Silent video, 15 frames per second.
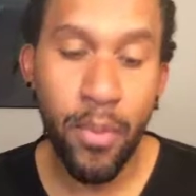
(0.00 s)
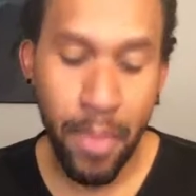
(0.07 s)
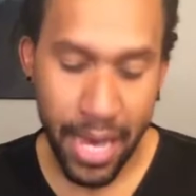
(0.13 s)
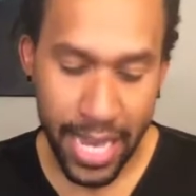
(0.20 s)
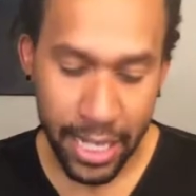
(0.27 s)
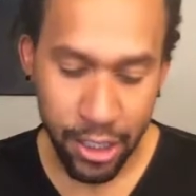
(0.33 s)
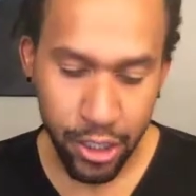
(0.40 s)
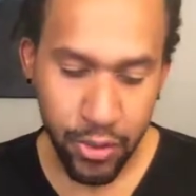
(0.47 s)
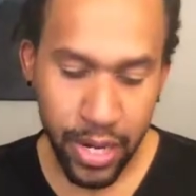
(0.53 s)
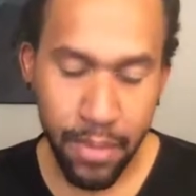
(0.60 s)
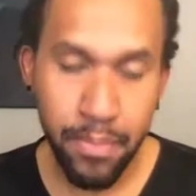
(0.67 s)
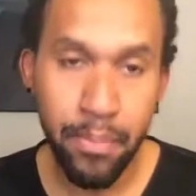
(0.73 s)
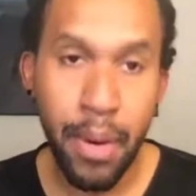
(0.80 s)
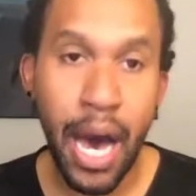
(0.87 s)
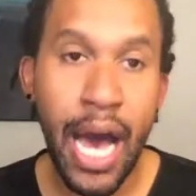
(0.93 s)
my
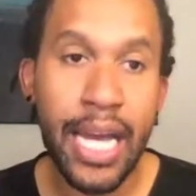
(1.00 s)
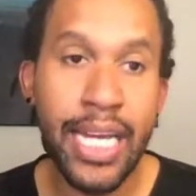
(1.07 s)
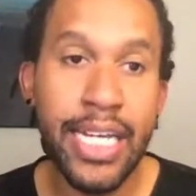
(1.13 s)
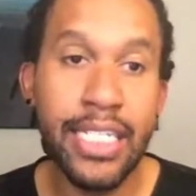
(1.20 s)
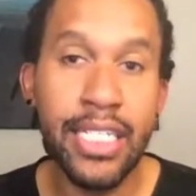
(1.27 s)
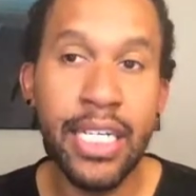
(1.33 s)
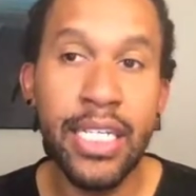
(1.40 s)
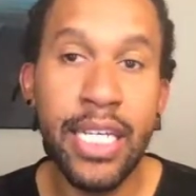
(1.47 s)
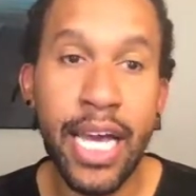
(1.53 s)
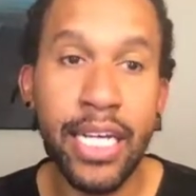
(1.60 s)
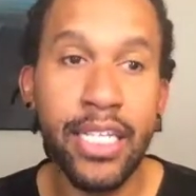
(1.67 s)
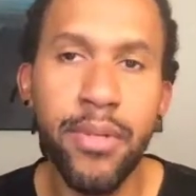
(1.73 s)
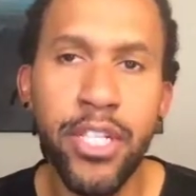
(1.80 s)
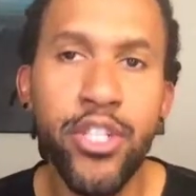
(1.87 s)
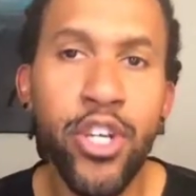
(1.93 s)
Instagram bot is
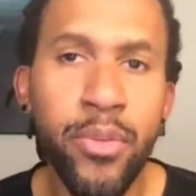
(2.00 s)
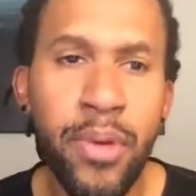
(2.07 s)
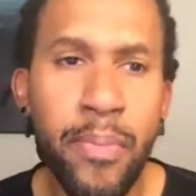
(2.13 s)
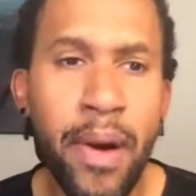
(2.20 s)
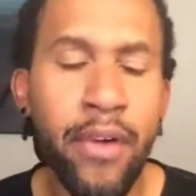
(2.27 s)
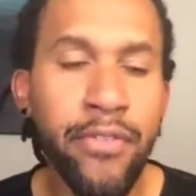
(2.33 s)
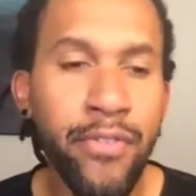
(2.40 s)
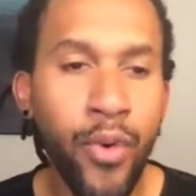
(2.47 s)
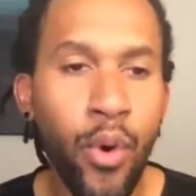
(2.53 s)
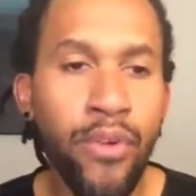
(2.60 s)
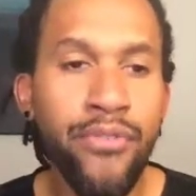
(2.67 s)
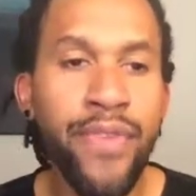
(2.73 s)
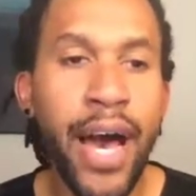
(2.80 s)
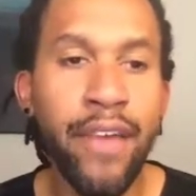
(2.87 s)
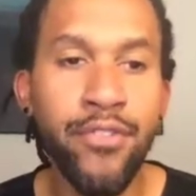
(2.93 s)
connected. It took me about 4 or
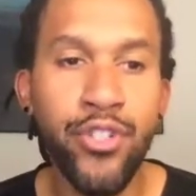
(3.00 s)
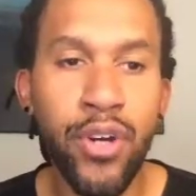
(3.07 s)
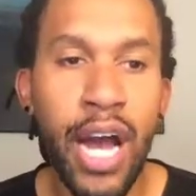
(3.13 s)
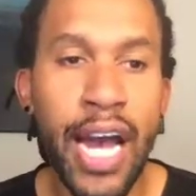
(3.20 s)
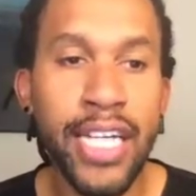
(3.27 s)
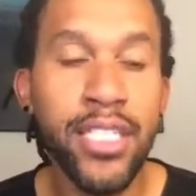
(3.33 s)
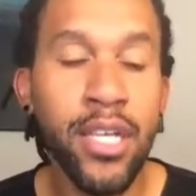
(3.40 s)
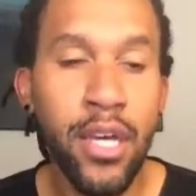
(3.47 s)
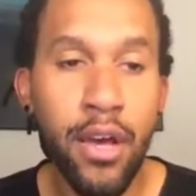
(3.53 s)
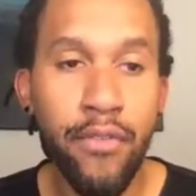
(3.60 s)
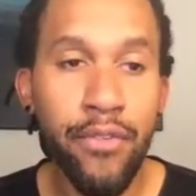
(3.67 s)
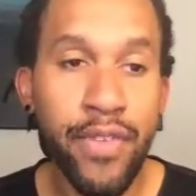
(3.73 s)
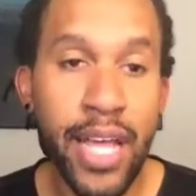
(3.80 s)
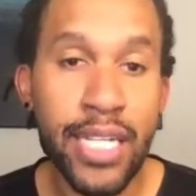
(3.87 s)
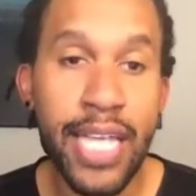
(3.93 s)
5 tries
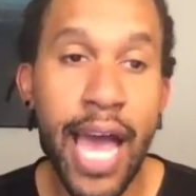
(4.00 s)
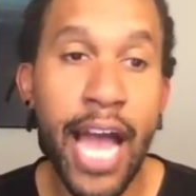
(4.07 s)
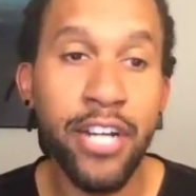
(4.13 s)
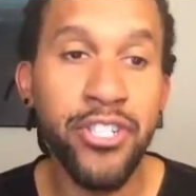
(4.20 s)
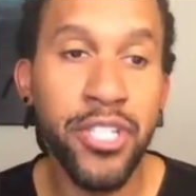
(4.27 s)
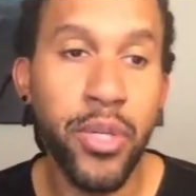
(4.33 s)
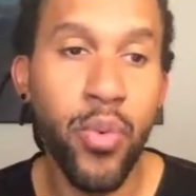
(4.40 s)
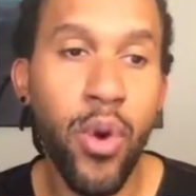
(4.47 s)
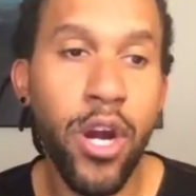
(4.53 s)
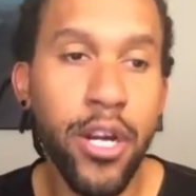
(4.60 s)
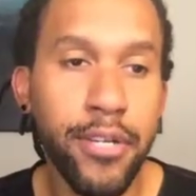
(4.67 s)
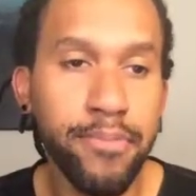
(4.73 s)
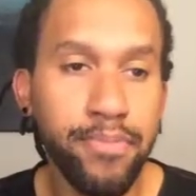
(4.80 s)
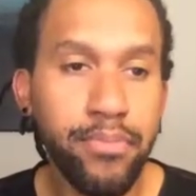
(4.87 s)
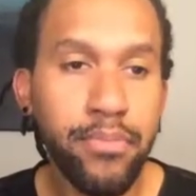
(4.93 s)
for that to actually work.